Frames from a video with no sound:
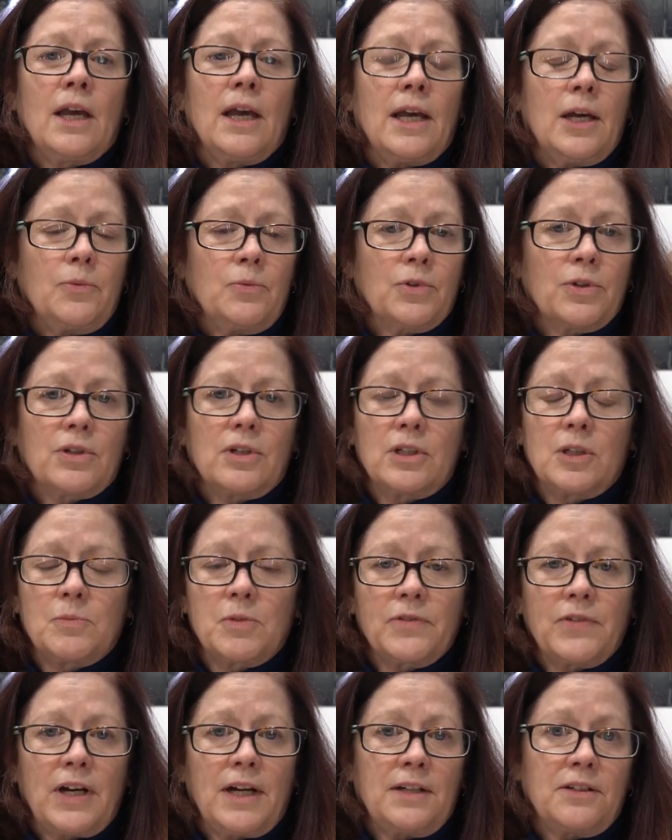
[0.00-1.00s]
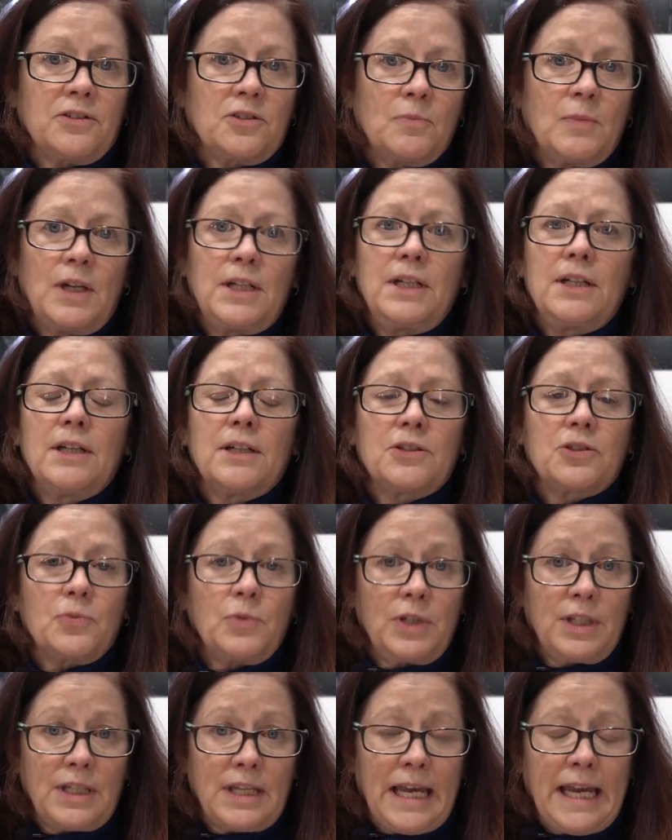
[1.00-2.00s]
And we're going to provide as many as
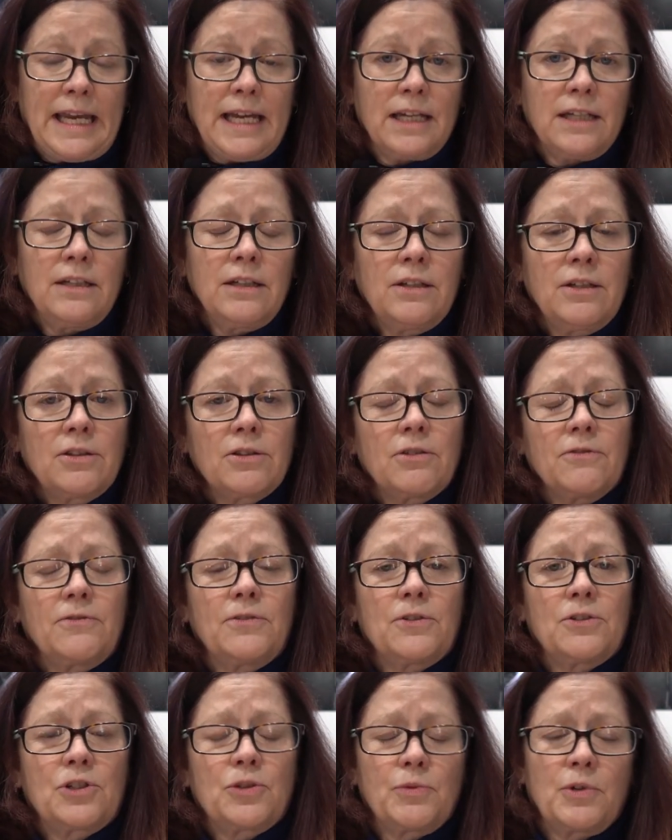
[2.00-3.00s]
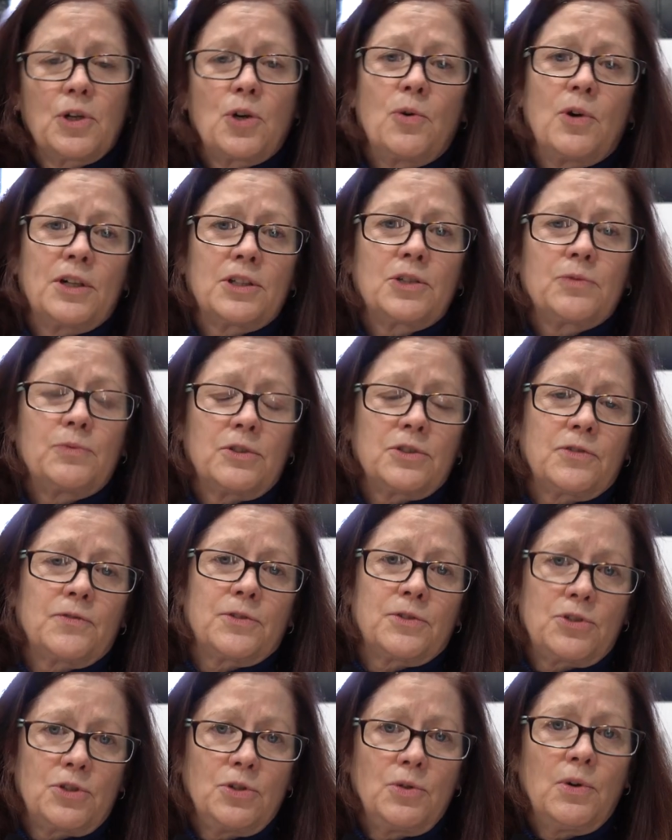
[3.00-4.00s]
we can. The first request
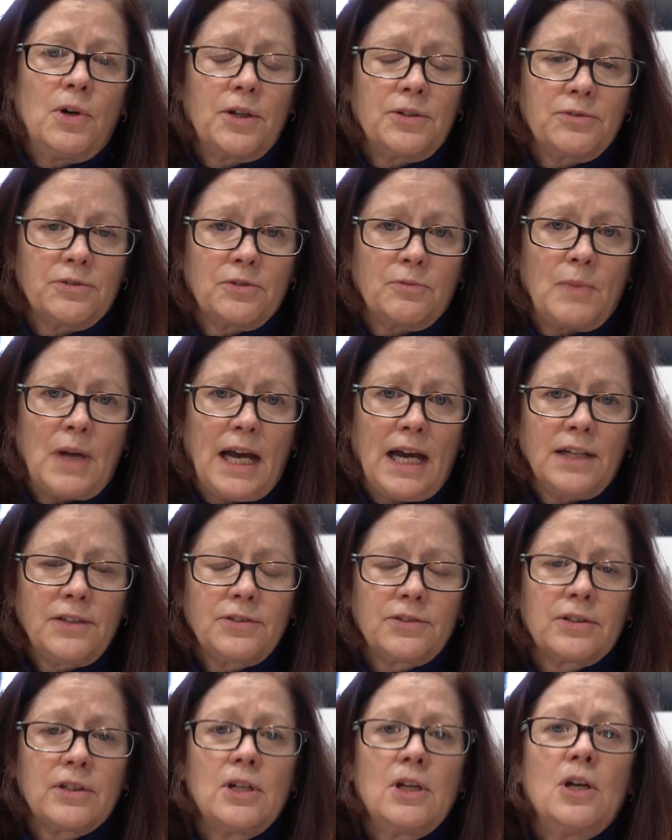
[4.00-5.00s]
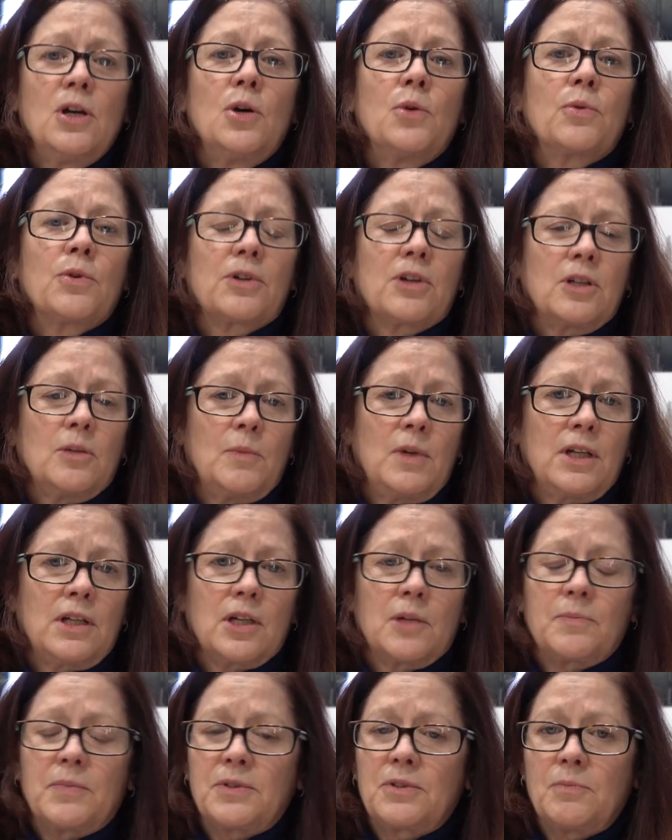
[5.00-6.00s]
for 200 masks. We're going to make
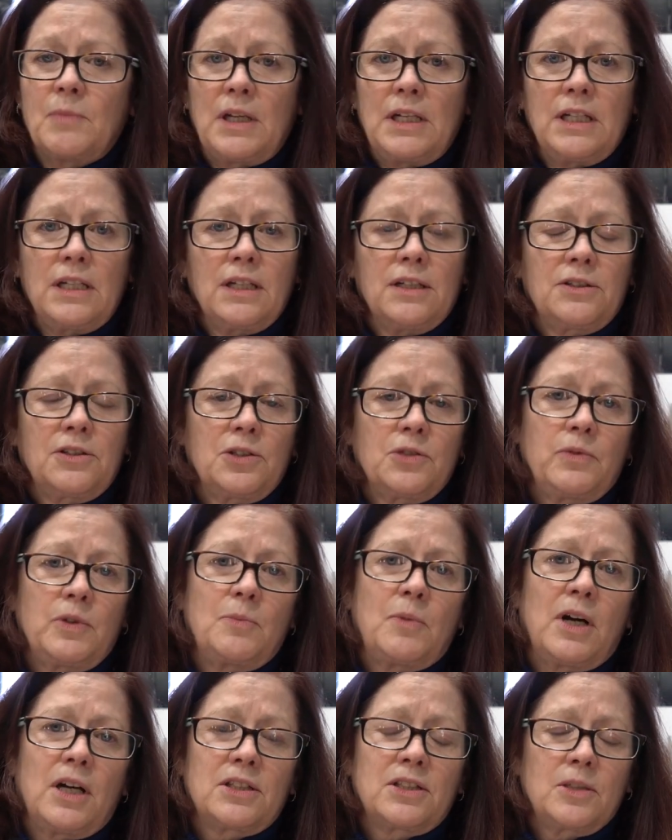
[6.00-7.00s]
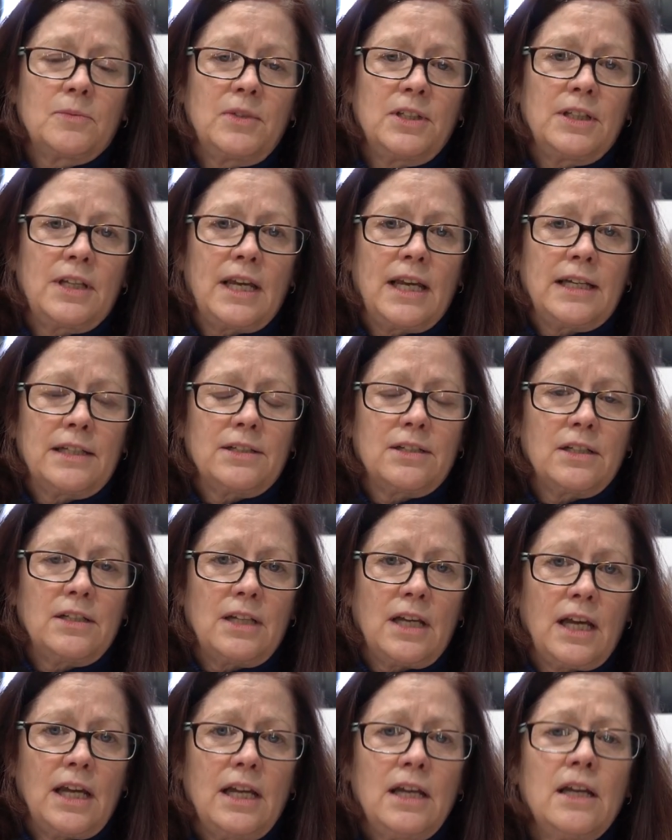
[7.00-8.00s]
up as many kits as we possibly can
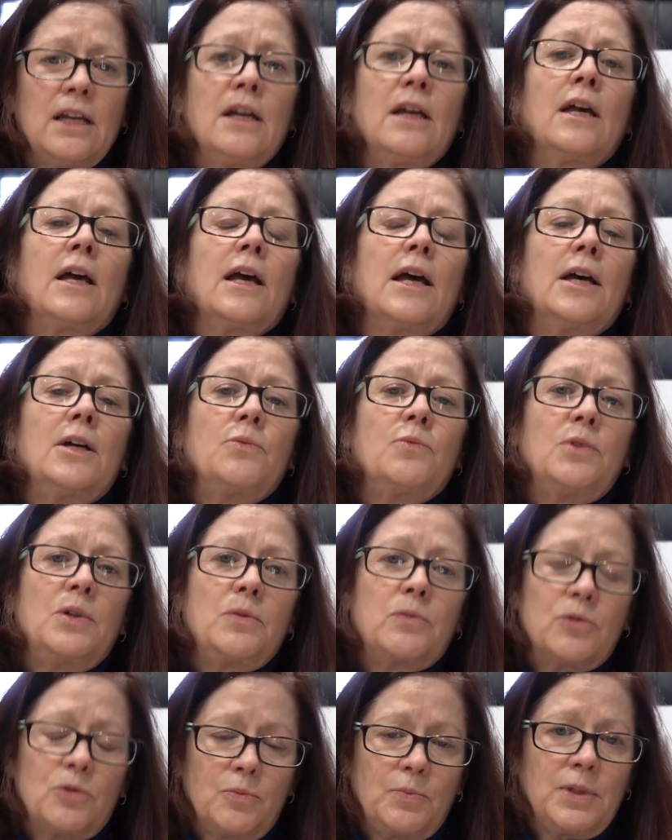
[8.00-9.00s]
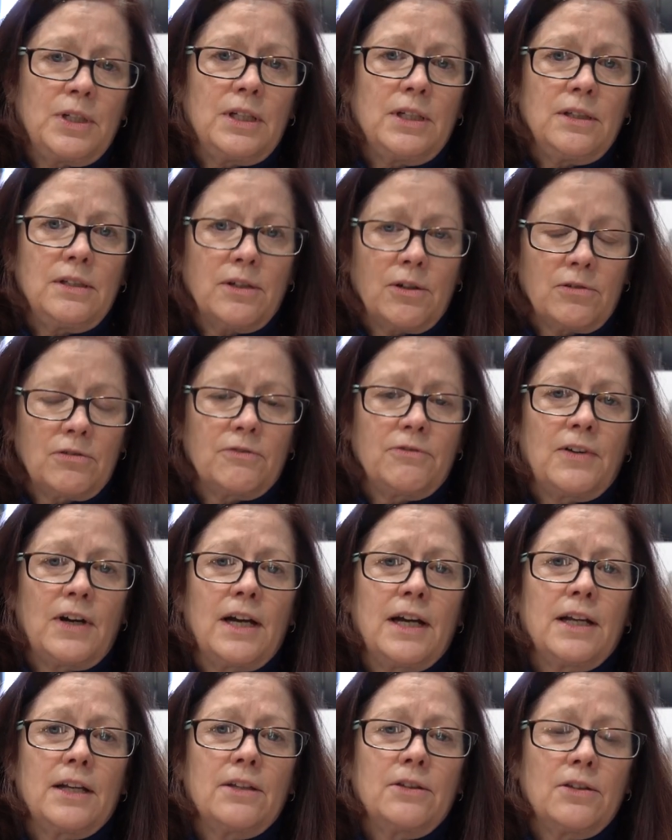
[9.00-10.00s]
today, and we will be
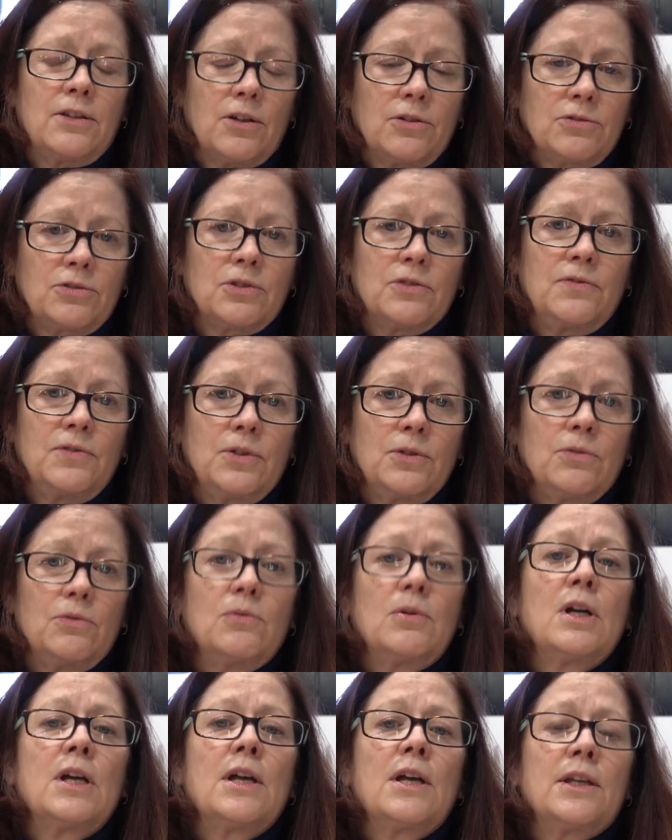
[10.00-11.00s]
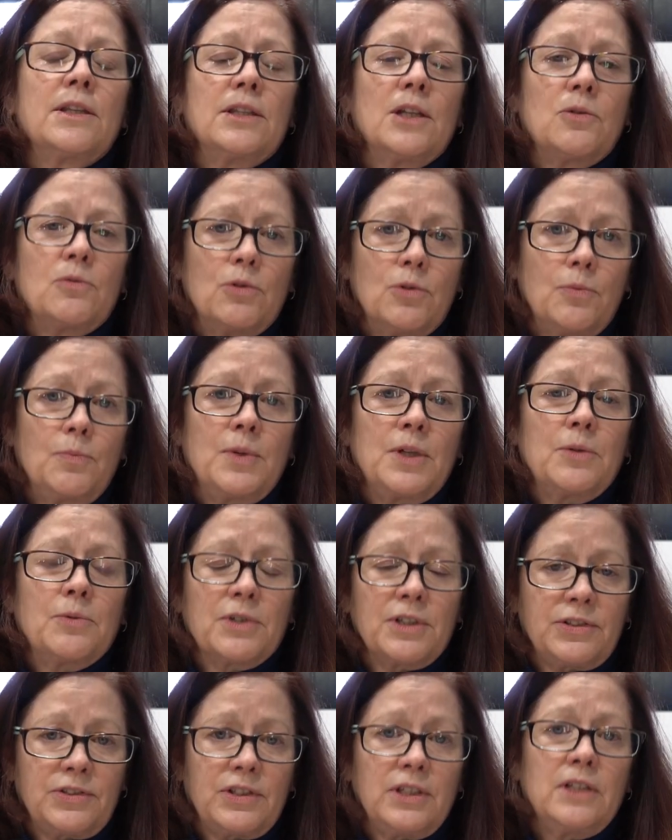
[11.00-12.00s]
notifying those of you that will be
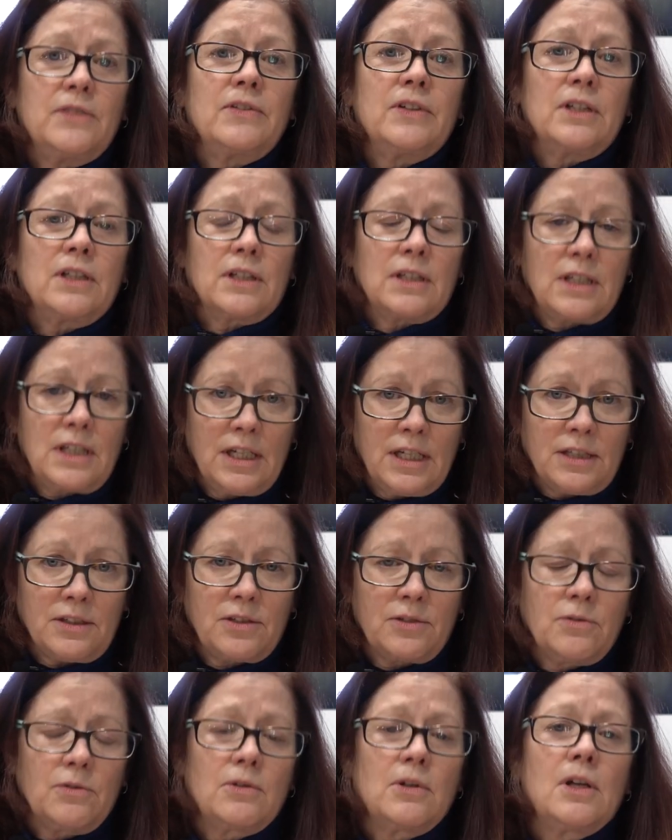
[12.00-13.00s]
receiving a kit.